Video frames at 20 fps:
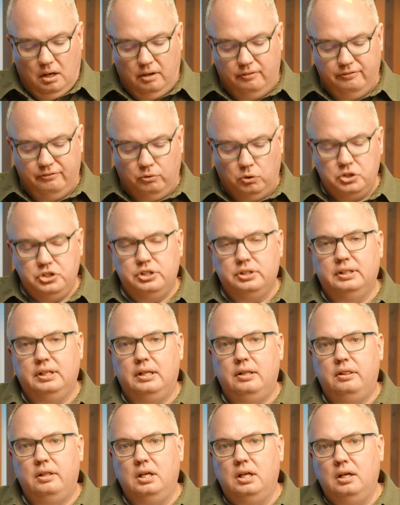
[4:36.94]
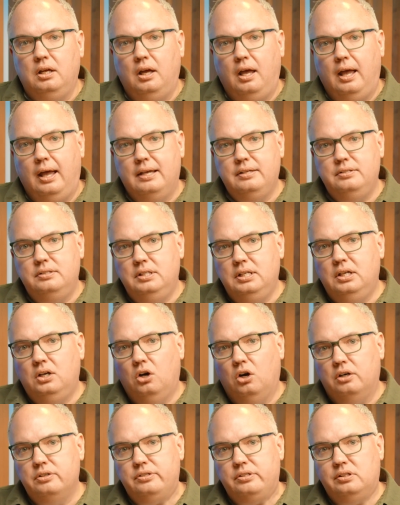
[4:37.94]
Unfortunately, the SD
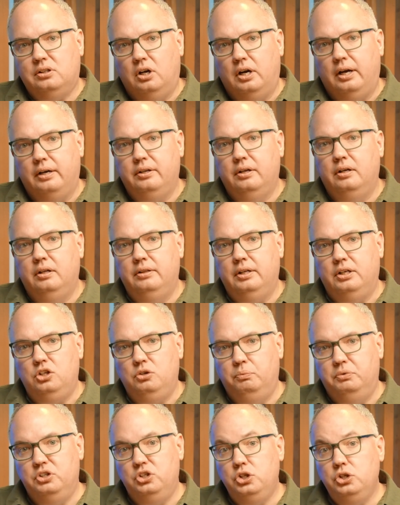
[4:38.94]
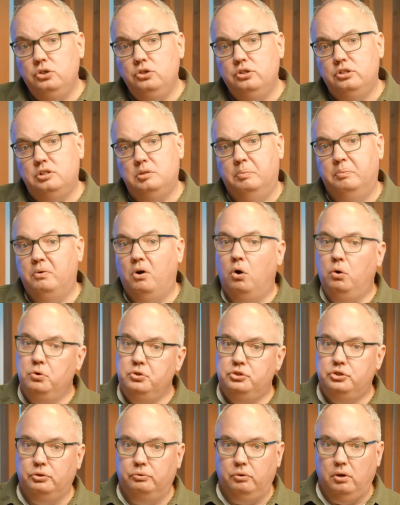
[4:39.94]
card slot that you would use to
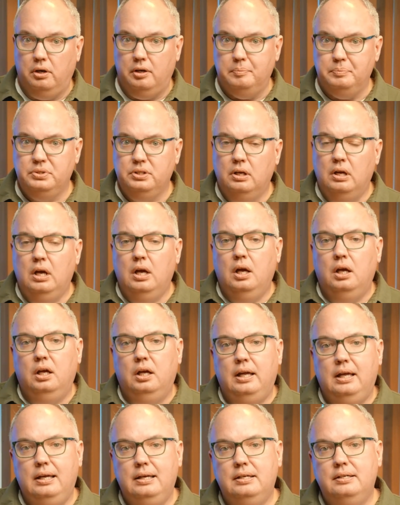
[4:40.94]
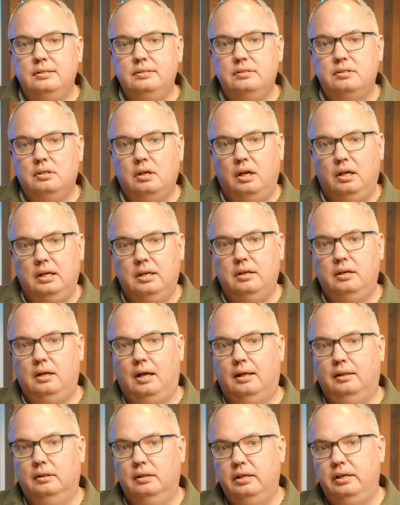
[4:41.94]
host your ROMs is in
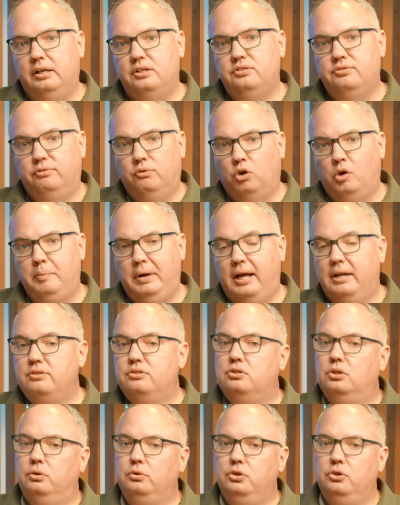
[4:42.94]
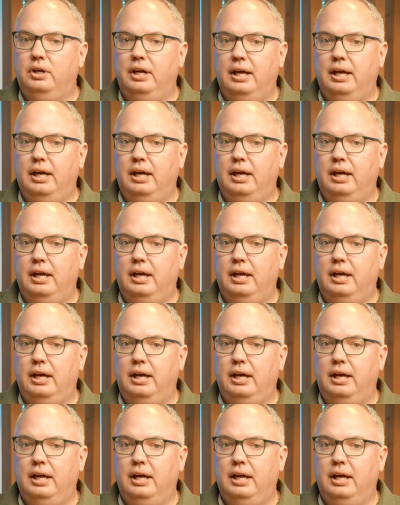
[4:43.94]
a Linux format. So you